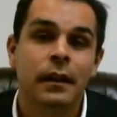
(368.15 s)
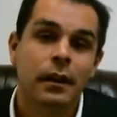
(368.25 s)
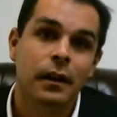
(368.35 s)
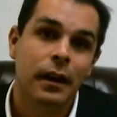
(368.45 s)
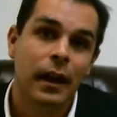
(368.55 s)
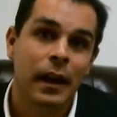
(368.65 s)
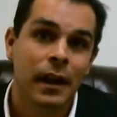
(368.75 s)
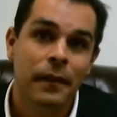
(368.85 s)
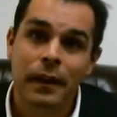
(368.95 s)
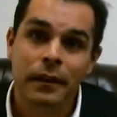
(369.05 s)

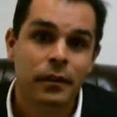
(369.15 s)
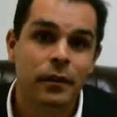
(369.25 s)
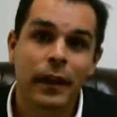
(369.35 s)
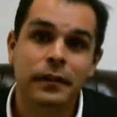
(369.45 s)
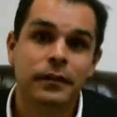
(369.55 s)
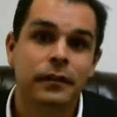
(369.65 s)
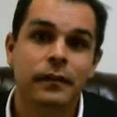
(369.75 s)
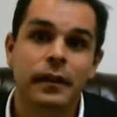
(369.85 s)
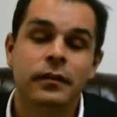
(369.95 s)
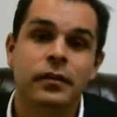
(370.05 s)
And
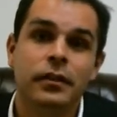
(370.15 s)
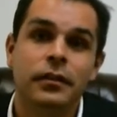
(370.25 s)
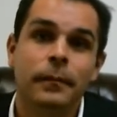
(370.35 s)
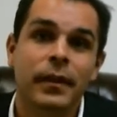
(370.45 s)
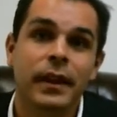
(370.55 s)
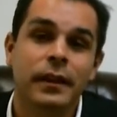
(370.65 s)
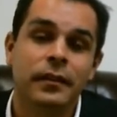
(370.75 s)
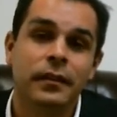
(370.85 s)
it's just something,